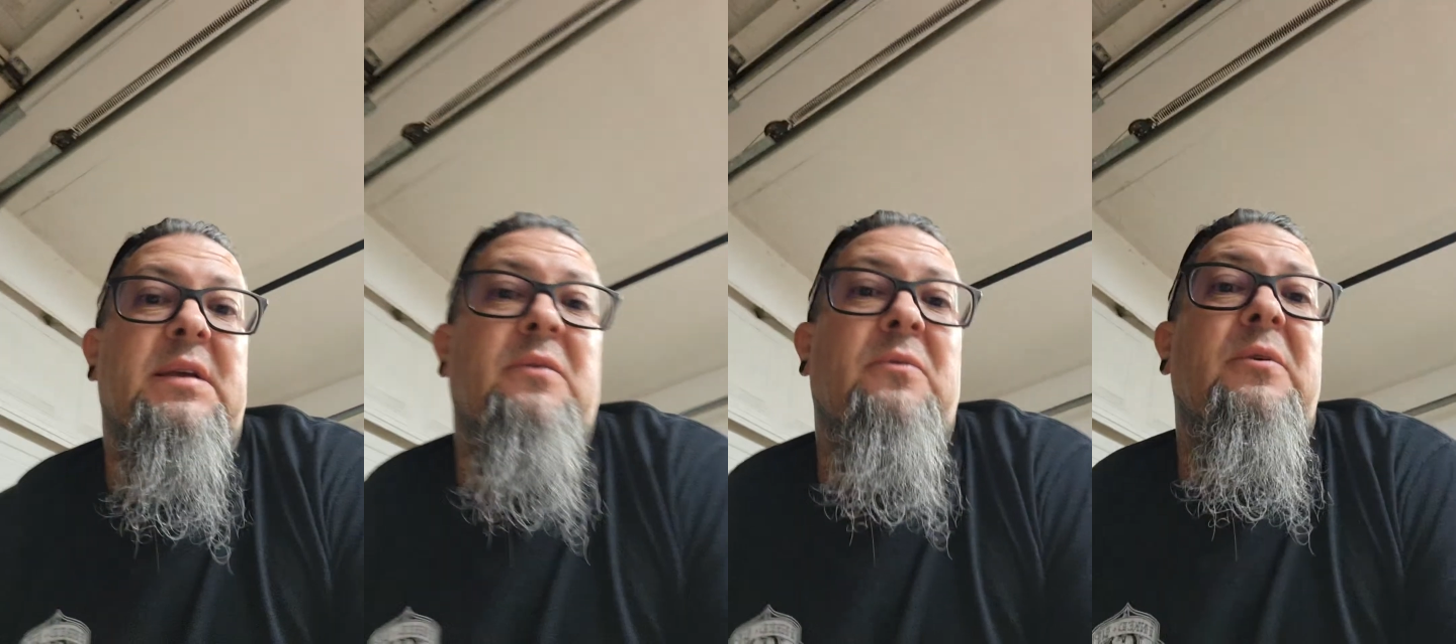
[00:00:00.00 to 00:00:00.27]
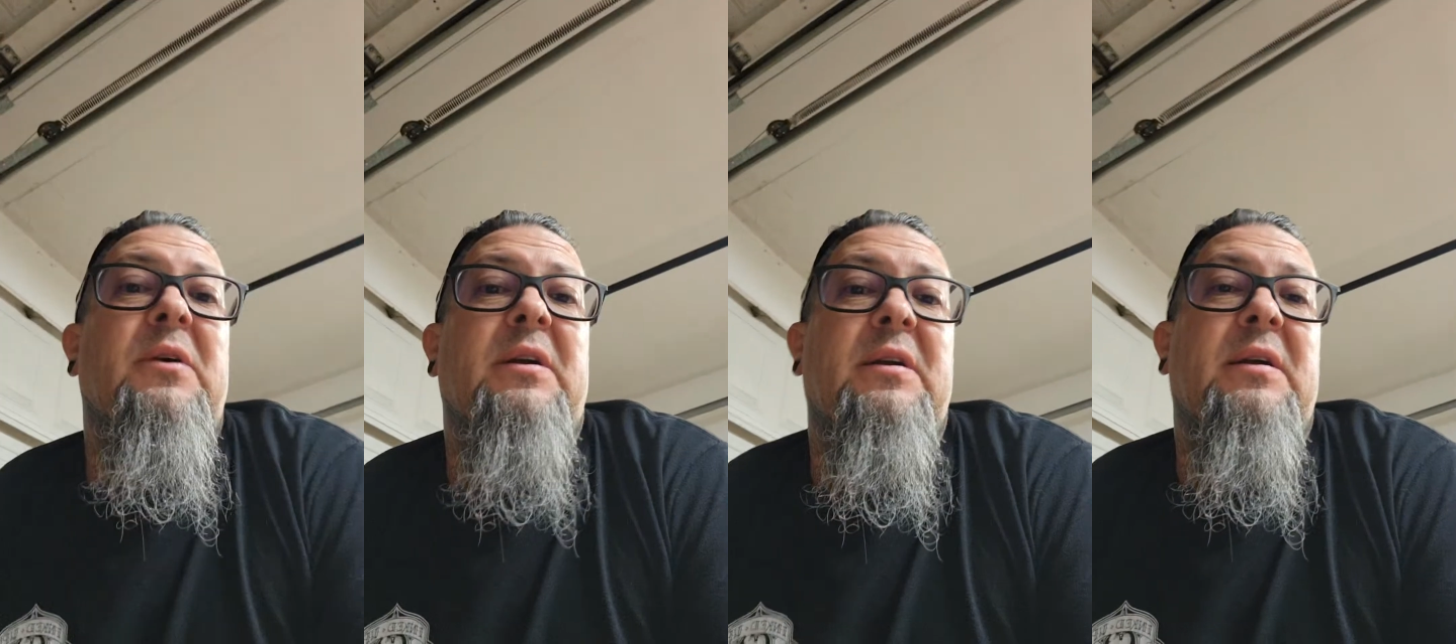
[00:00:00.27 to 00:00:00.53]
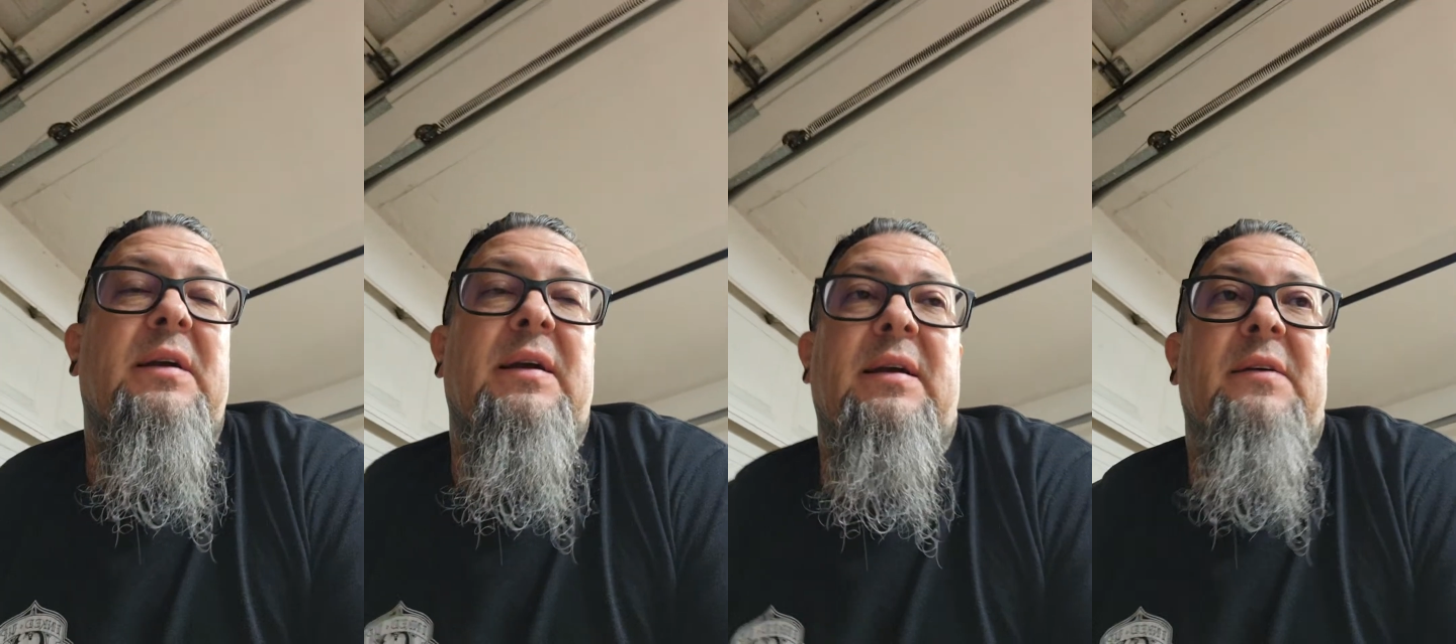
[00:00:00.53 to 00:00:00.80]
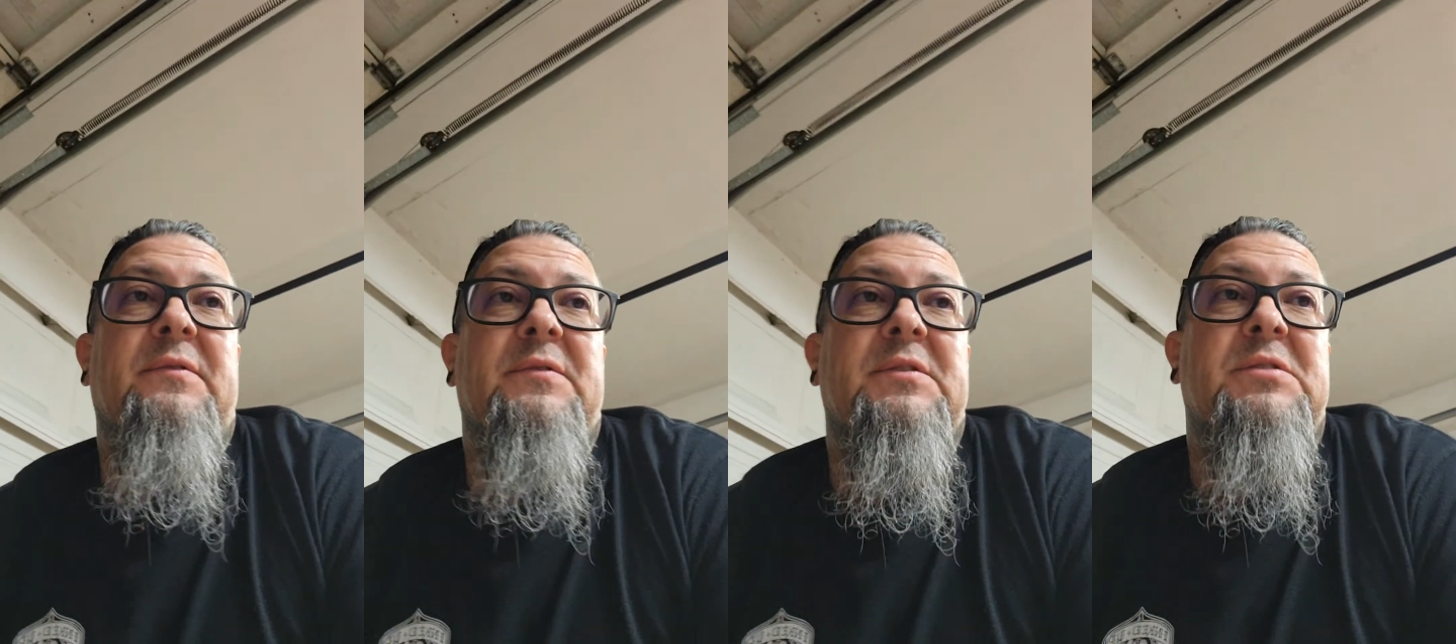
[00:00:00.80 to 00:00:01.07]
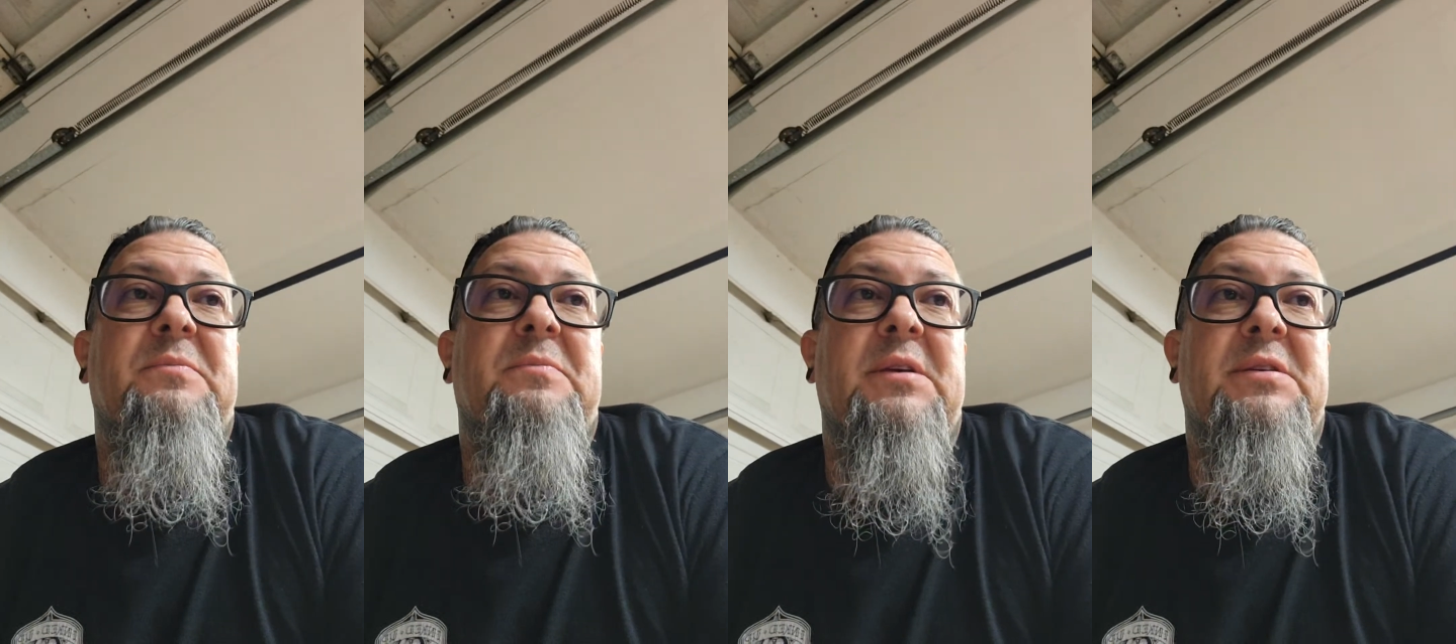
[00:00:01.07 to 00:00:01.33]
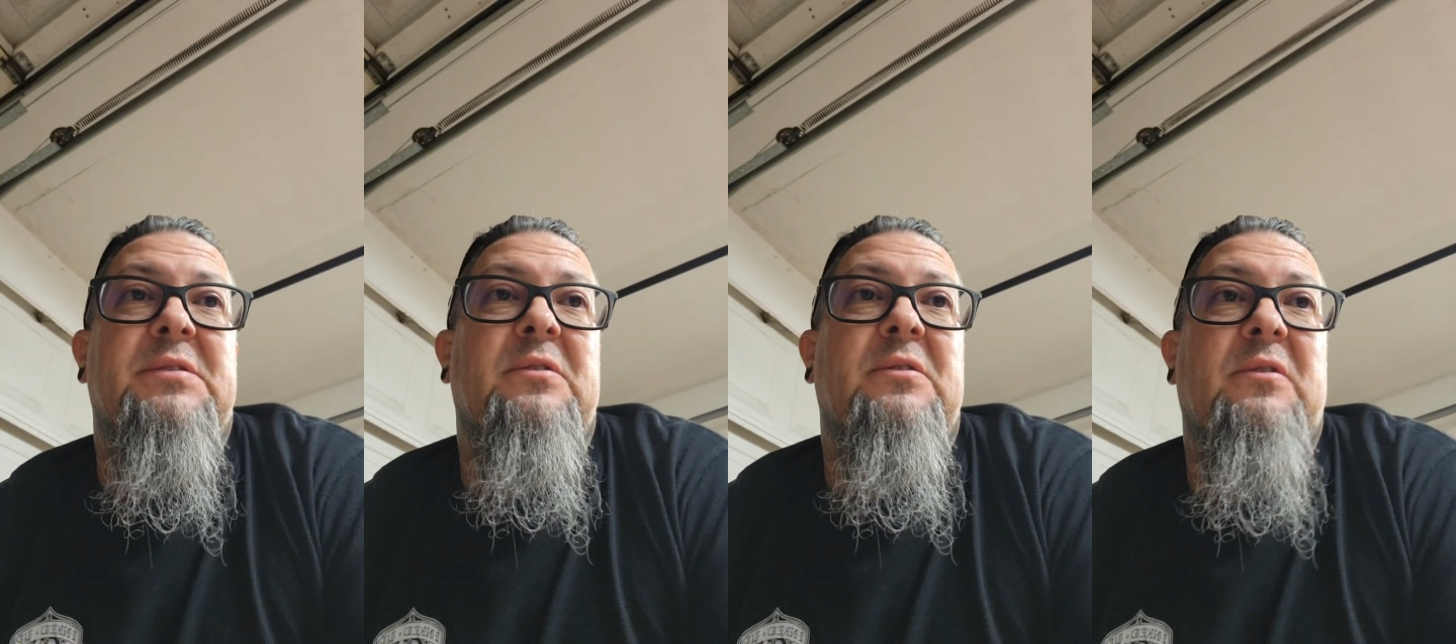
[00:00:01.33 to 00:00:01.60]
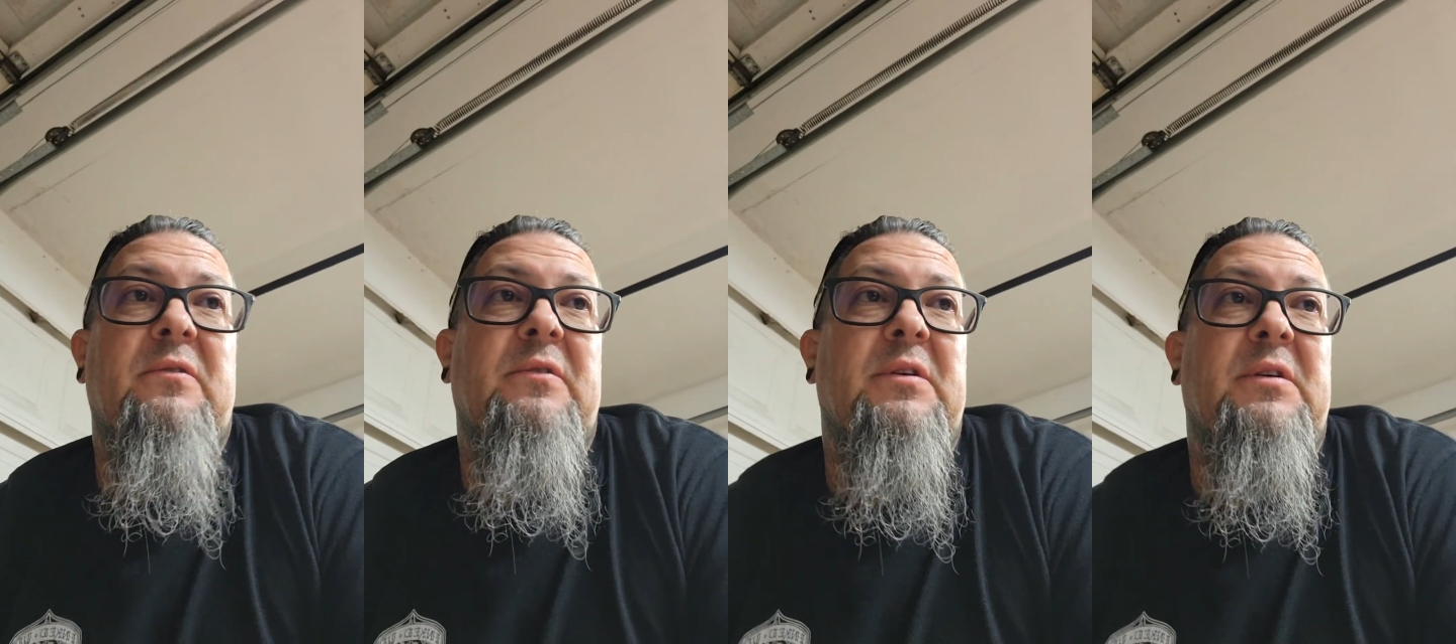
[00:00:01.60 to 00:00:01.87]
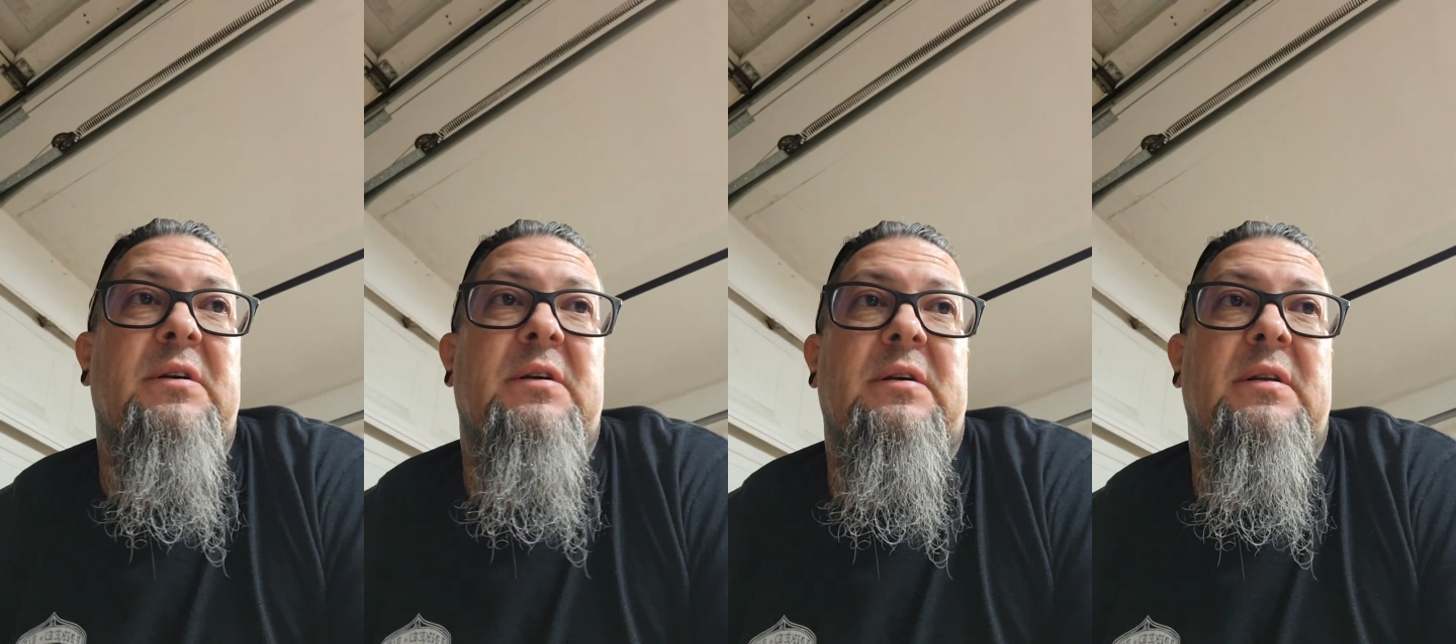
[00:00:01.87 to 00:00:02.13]
it work, I have to space it
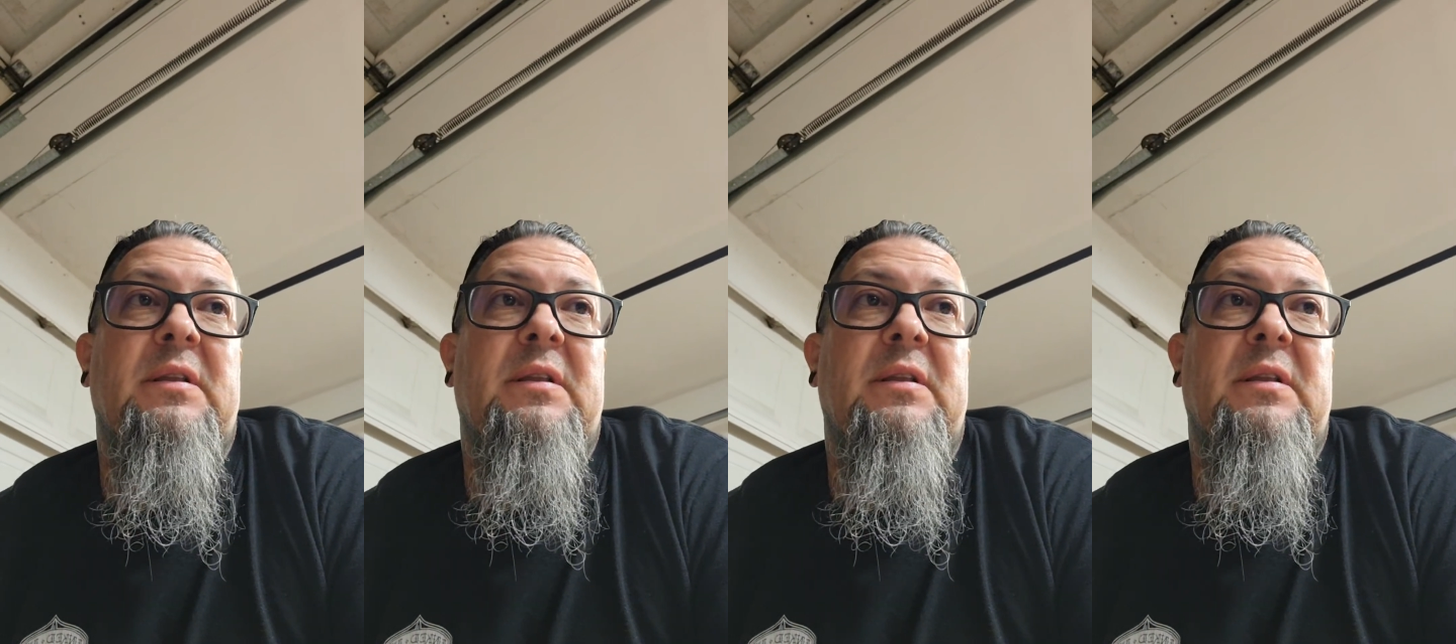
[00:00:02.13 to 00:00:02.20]
over